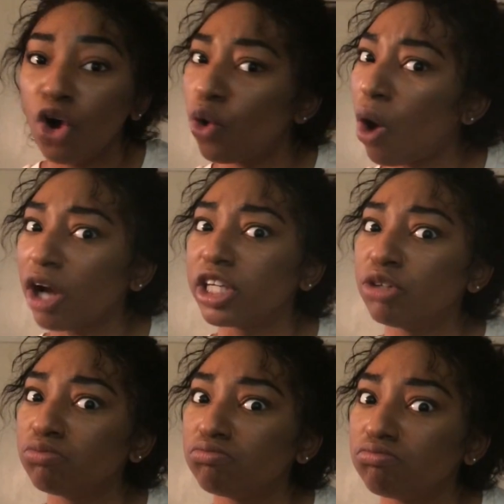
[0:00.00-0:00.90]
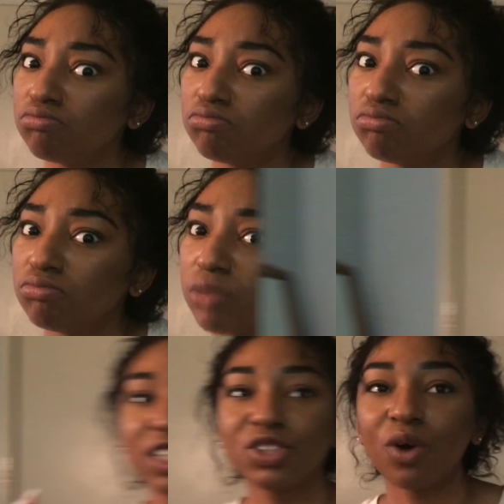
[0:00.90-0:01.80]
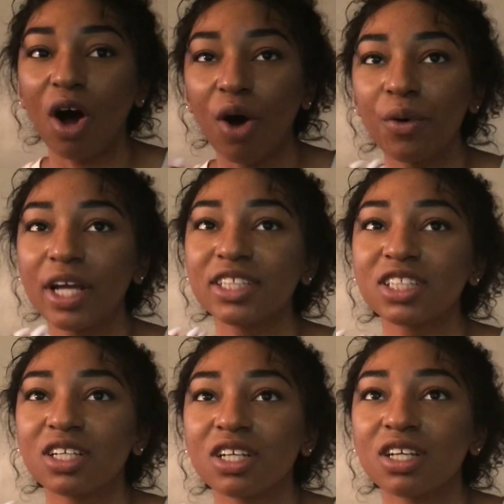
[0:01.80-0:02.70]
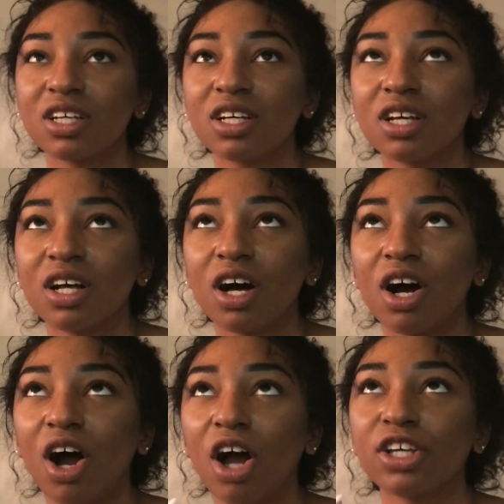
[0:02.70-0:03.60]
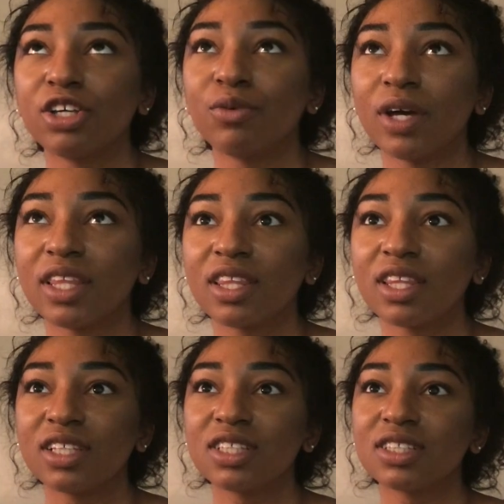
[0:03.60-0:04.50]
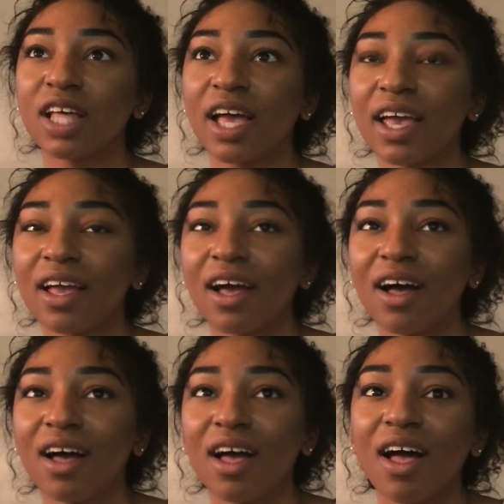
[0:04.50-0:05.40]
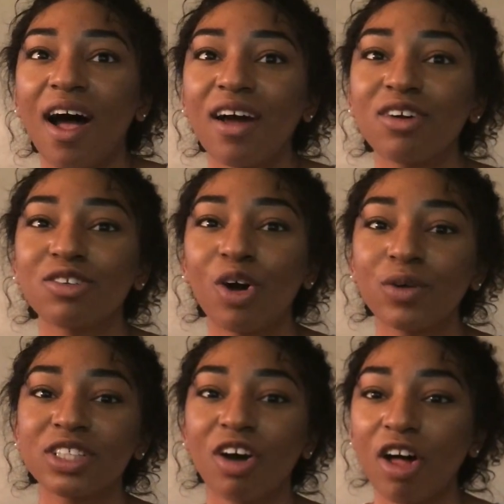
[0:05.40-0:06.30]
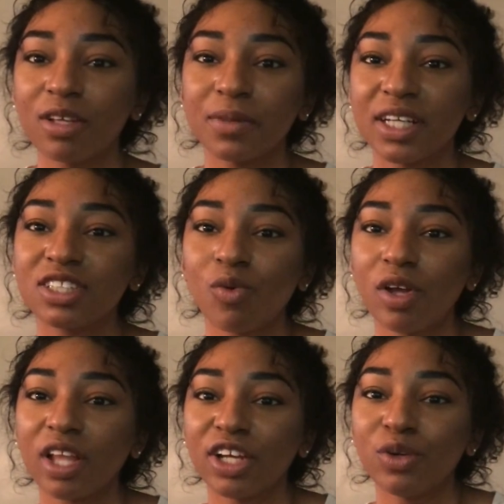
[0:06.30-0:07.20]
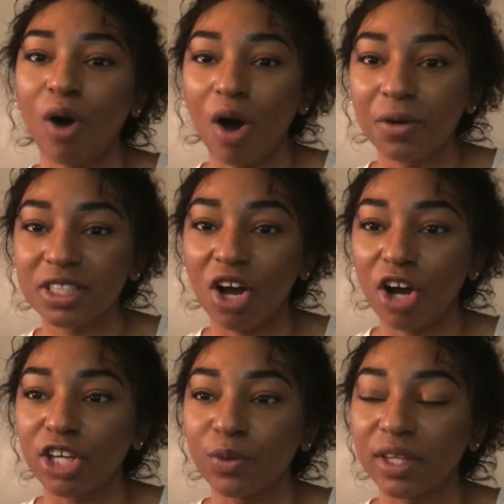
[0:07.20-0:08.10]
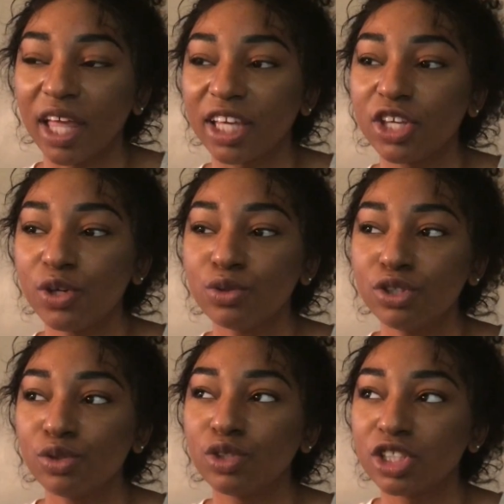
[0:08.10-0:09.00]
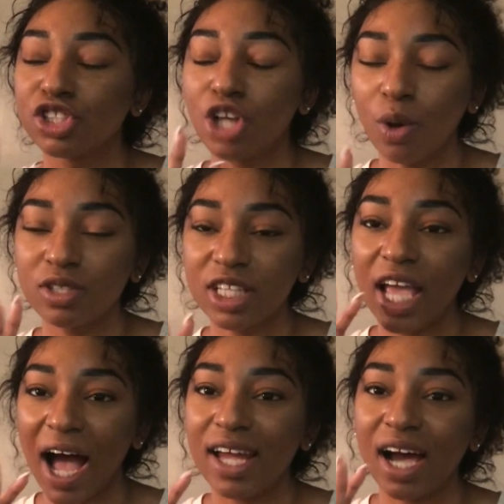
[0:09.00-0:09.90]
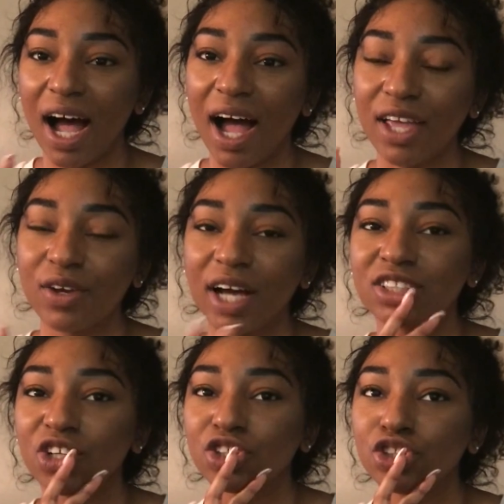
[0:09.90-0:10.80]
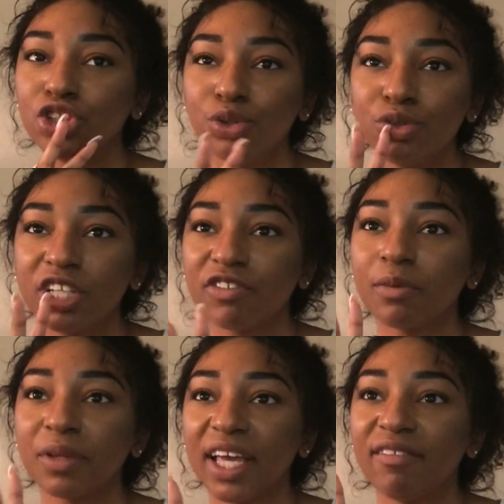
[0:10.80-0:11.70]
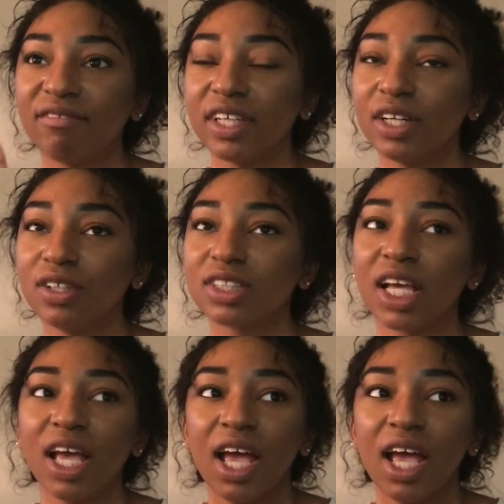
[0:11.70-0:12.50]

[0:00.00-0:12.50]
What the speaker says: who are you? This one is the one that you always argue with. This is like, I don't know what to call them, but it's the one that you always argue with. Like, you two just don't see eye to eye. You guys are on two different playing fields.